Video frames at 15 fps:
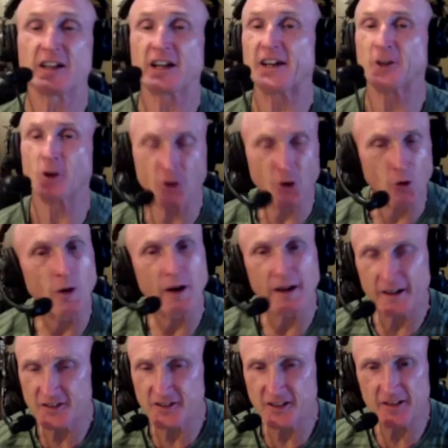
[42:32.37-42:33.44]
I don't know why I
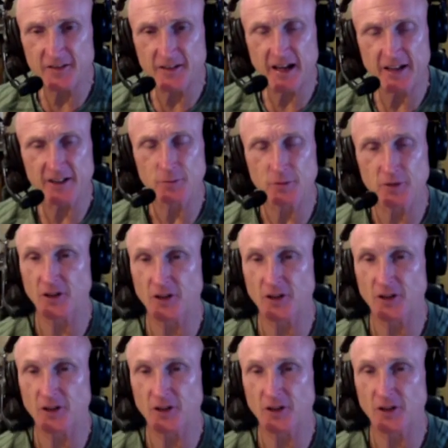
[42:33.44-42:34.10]
said that to person.